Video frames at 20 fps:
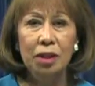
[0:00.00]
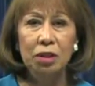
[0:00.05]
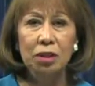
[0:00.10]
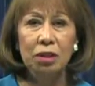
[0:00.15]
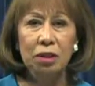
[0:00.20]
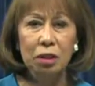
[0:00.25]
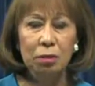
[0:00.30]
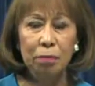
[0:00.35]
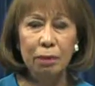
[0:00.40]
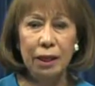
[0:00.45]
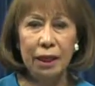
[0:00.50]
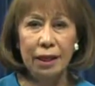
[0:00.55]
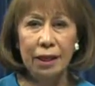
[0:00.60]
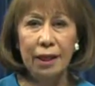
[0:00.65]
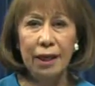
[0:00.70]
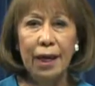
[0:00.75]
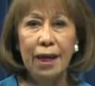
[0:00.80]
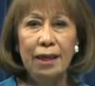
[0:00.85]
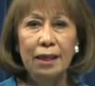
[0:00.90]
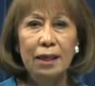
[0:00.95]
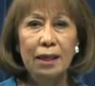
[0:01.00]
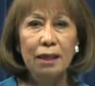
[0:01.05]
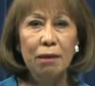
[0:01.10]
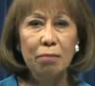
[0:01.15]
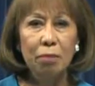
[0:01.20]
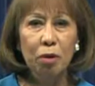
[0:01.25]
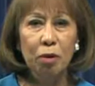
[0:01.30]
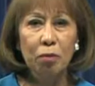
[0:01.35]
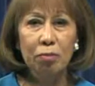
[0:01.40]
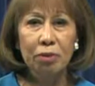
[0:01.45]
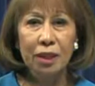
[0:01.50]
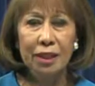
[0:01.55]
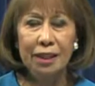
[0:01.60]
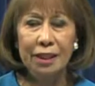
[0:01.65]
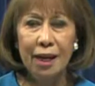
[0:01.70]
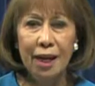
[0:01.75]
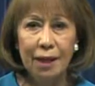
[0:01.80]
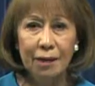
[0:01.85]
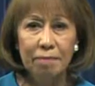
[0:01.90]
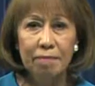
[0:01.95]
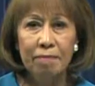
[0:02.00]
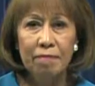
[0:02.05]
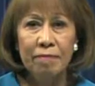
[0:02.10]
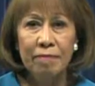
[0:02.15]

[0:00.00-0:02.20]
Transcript: to speak at the appropriate time.